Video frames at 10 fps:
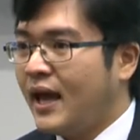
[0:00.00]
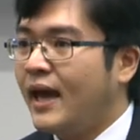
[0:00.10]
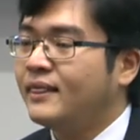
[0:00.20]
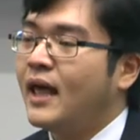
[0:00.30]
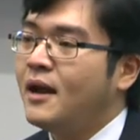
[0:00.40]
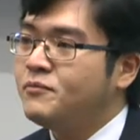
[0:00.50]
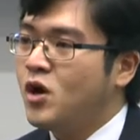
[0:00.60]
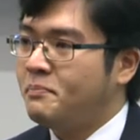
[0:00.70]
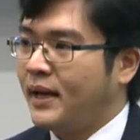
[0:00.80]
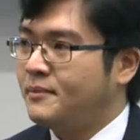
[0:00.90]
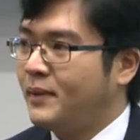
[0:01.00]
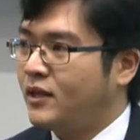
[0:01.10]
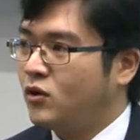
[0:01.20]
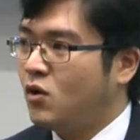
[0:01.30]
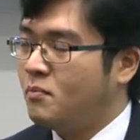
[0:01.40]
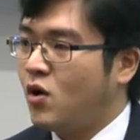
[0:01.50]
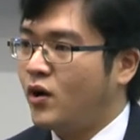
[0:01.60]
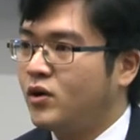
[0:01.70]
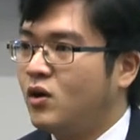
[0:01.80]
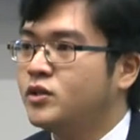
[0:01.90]
and then build mathematical
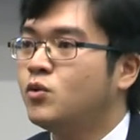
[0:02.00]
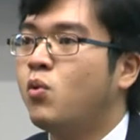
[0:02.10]
model to